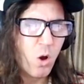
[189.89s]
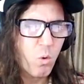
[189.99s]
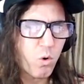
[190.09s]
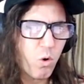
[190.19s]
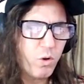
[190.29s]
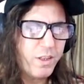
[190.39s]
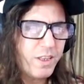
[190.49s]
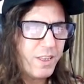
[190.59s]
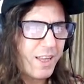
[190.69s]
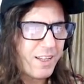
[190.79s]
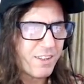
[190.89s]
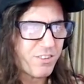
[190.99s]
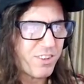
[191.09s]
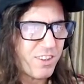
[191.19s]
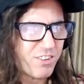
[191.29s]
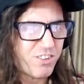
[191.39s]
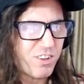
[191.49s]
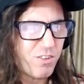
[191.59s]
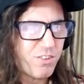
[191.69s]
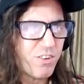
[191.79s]
were only the latest in a
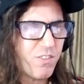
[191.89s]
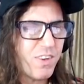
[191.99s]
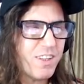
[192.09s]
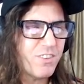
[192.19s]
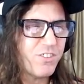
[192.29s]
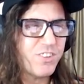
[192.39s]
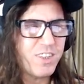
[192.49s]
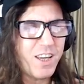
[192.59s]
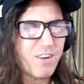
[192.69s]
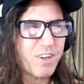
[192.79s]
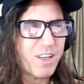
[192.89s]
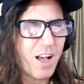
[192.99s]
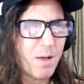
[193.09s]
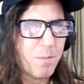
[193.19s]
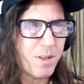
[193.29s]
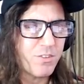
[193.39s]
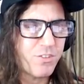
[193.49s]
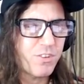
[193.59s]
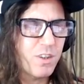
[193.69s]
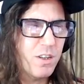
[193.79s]
series of incendiary
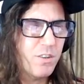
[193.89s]
comments,